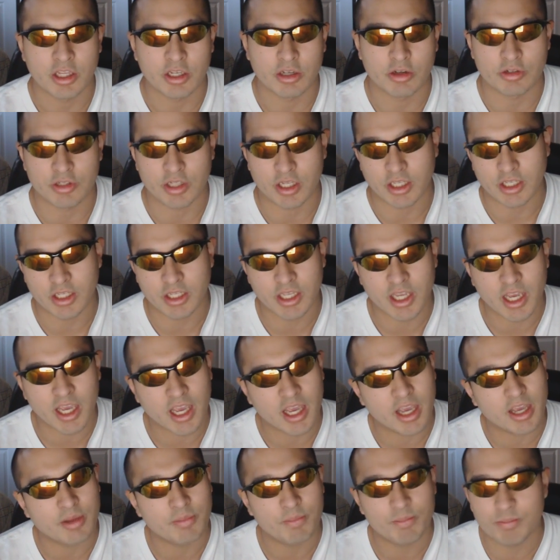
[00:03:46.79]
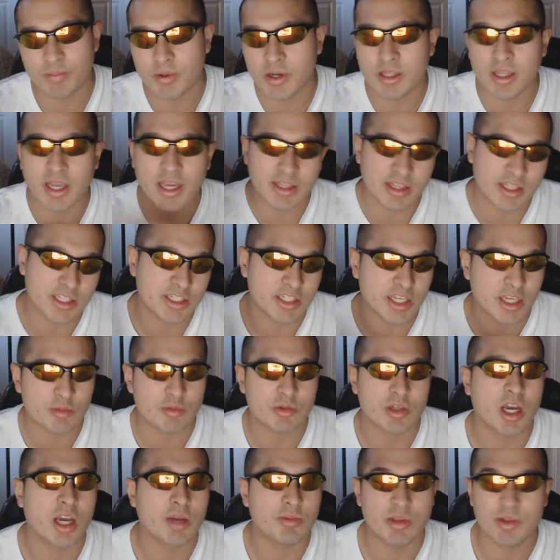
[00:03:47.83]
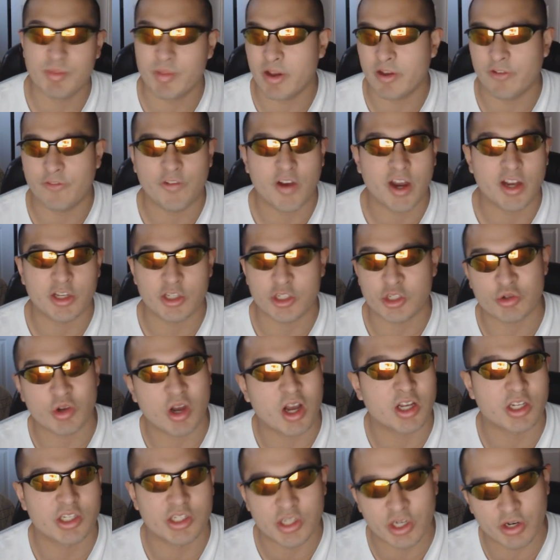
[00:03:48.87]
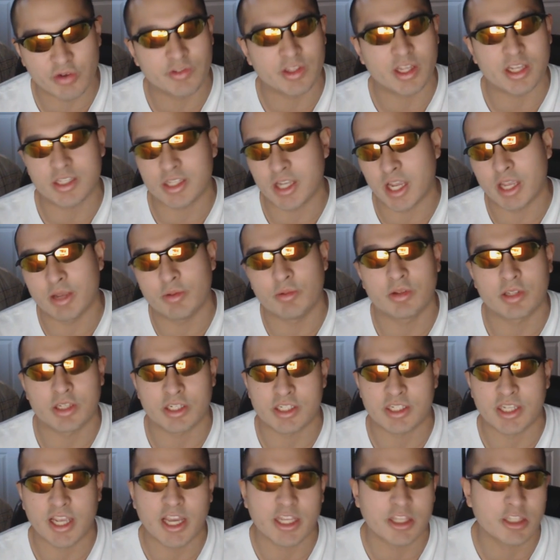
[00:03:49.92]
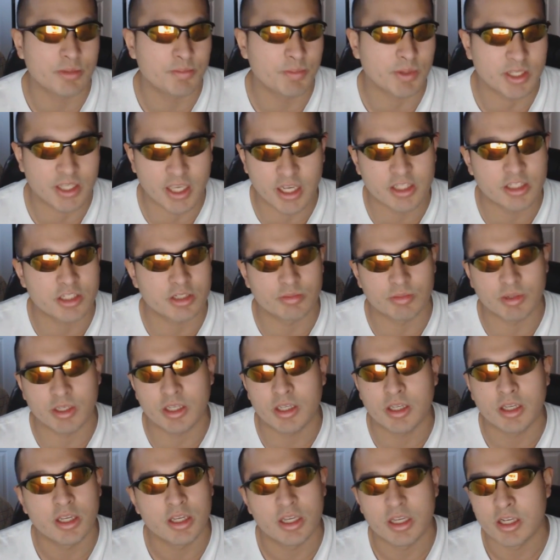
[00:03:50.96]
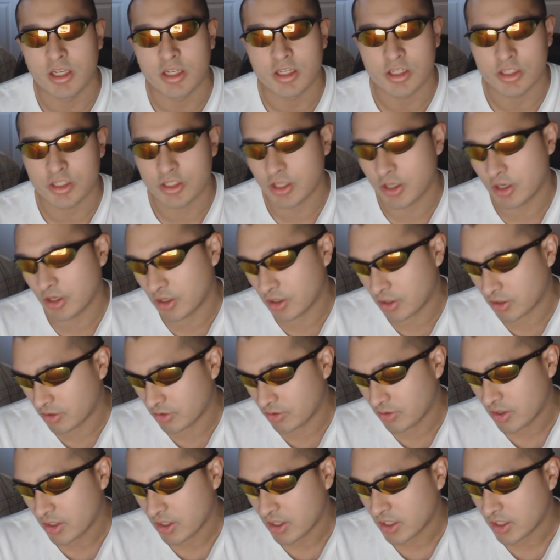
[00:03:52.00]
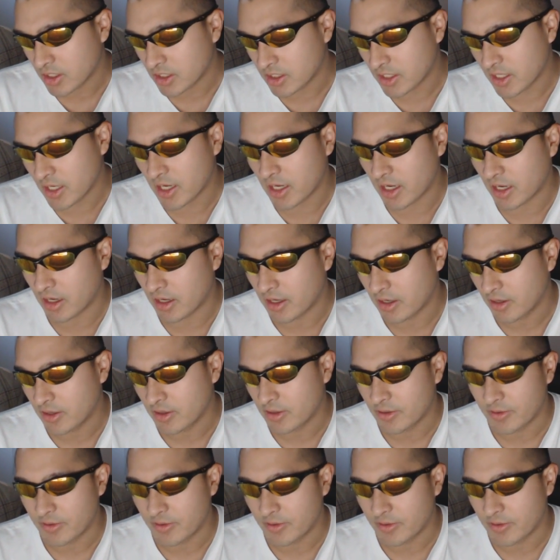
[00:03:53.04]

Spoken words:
He goes like, yeah, but at the same time, you better find a strong servant that's able to stand up against me. So, yeah.